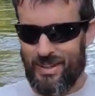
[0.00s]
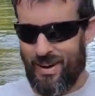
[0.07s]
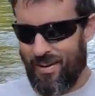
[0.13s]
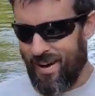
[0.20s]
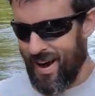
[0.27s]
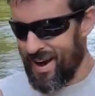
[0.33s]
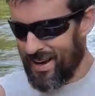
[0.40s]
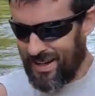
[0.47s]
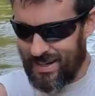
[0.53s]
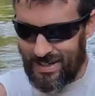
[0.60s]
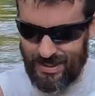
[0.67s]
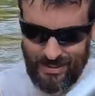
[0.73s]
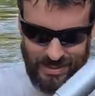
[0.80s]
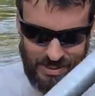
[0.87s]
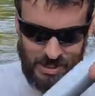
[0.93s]
All right,
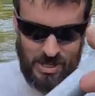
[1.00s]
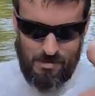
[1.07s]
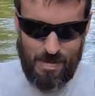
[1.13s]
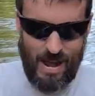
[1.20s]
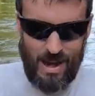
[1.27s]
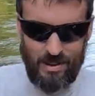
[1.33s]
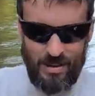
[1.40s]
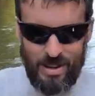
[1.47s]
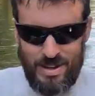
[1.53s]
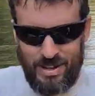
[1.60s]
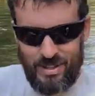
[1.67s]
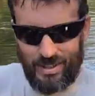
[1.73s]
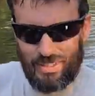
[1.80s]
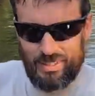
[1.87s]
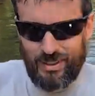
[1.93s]
let's get paddling
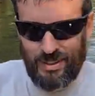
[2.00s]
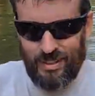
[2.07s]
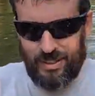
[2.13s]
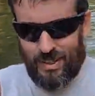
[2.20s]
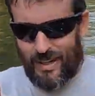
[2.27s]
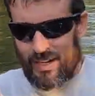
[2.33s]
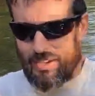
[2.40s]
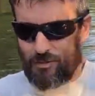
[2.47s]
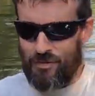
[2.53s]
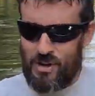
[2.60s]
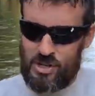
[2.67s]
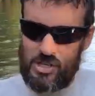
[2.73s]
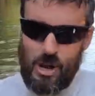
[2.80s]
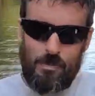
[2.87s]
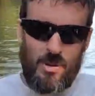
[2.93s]
and
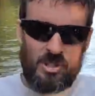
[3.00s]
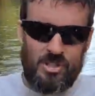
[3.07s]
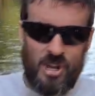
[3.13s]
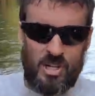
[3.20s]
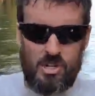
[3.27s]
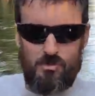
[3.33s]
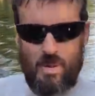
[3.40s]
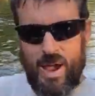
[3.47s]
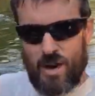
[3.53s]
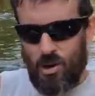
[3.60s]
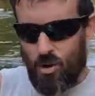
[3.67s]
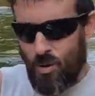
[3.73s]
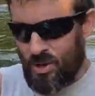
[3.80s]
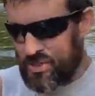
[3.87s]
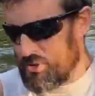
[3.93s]
finish up this section
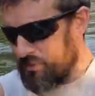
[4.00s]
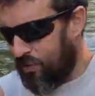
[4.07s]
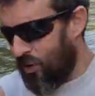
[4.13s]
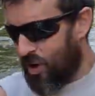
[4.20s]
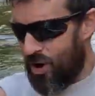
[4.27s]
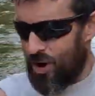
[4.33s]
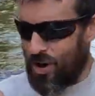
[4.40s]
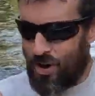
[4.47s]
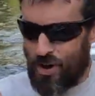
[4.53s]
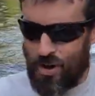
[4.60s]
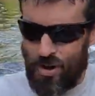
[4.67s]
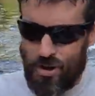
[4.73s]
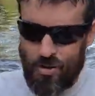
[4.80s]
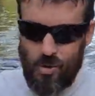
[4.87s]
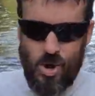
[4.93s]
paddle once and for all.